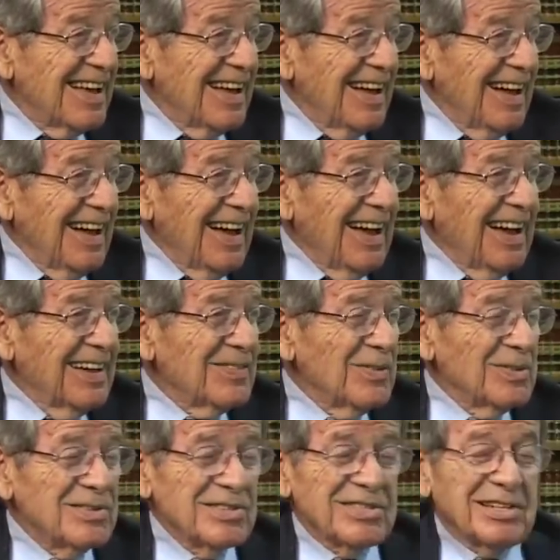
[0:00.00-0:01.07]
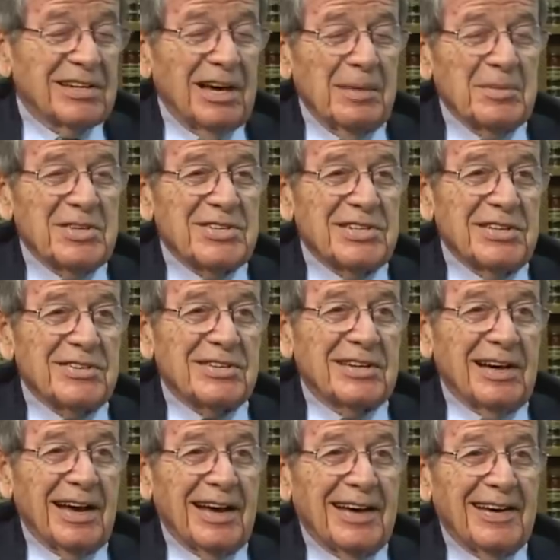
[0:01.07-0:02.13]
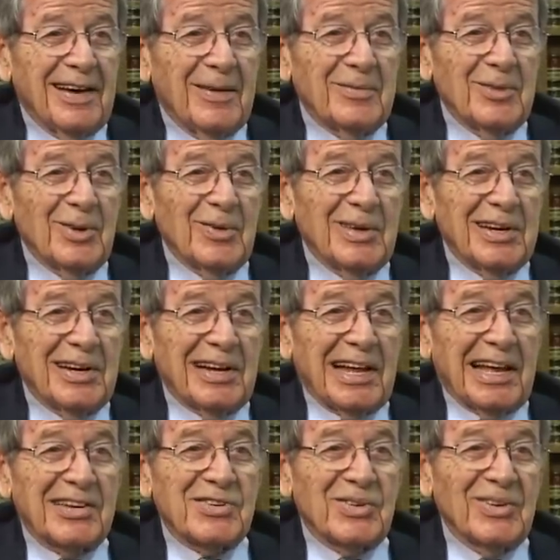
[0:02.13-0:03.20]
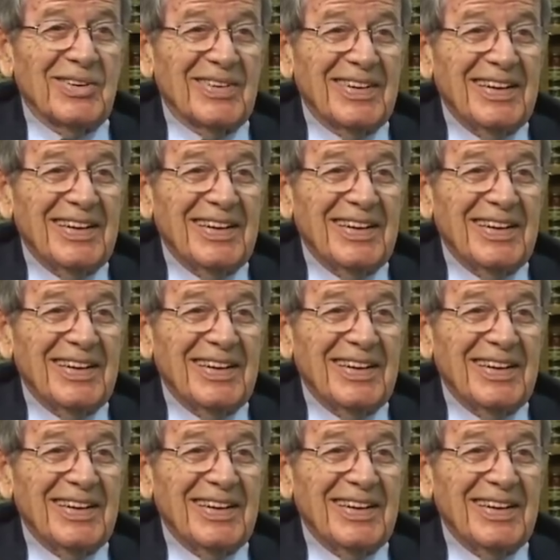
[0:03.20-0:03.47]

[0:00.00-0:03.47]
I was just a common sense guy. I'm no intellectual.